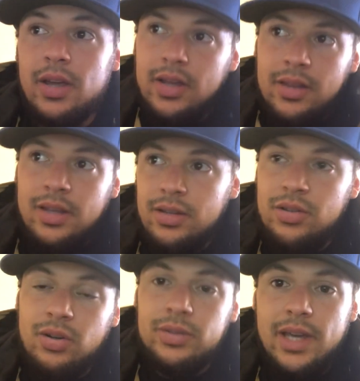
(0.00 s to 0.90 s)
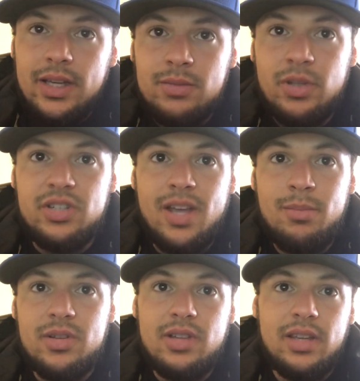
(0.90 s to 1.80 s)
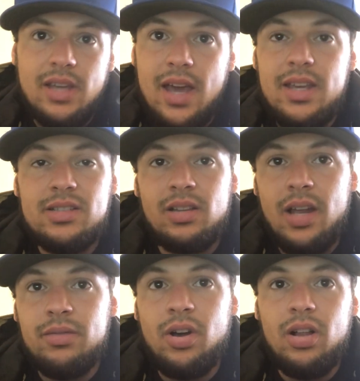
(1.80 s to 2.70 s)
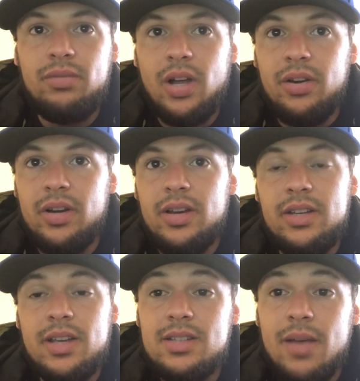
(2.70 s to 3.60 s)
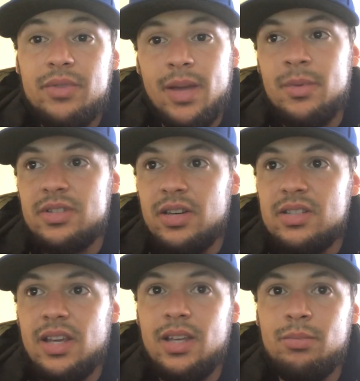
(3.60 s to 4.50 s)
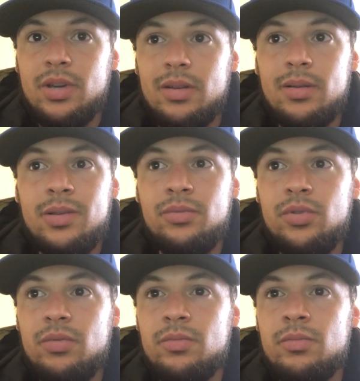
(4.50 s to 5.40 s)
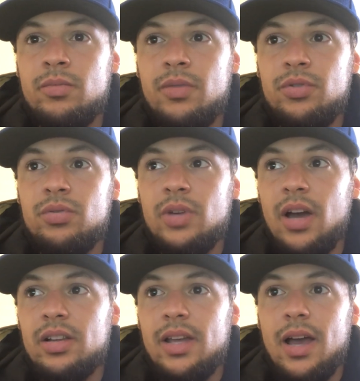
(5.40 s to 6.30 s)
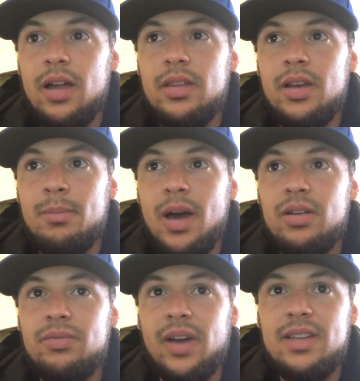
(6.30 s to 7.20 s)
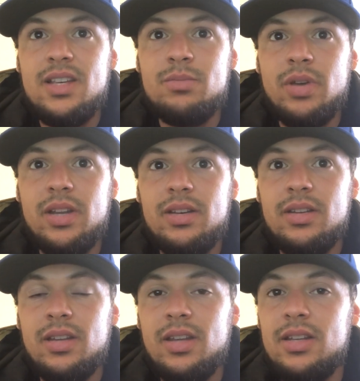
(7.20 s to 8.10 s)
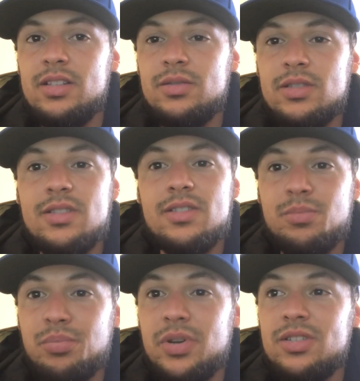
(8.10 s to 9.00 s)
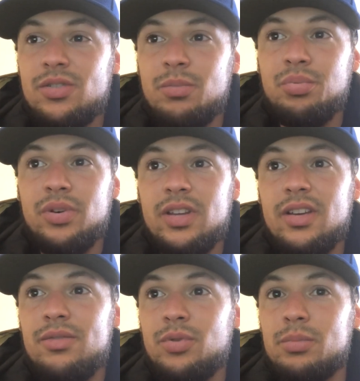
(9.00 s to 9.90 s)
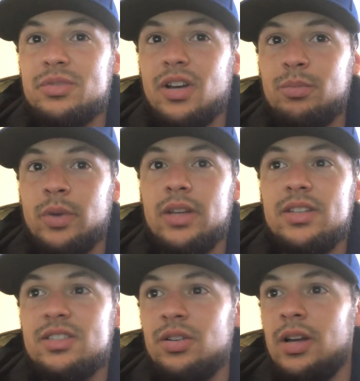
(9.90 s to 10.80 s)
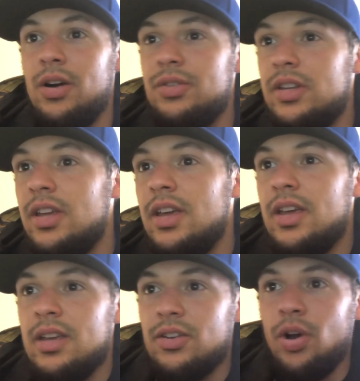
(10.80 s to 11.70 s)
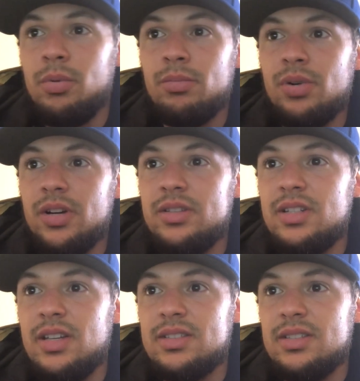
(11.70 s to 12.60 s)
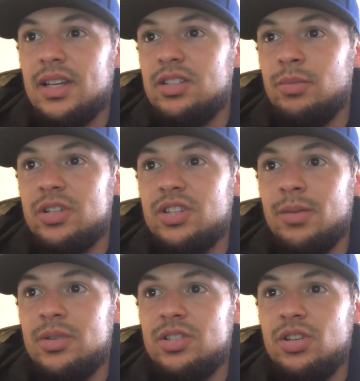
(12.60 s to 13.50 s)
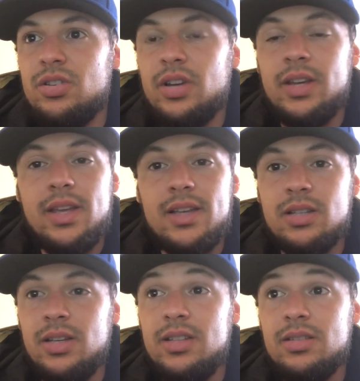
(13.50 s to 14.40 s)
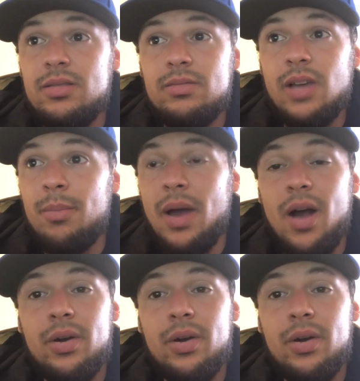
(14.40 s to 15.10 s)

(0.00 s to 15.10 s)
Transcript: then you don't take as much damage. Like, yeah, he has a lot of cauliflower air. He does have damage that he's taking, but if you calculate the amount of fights he's been in, he's doing pretty good for himself, man. He's still healthy. Gilbert Burns, he doesn't take too much damage either, and he's got power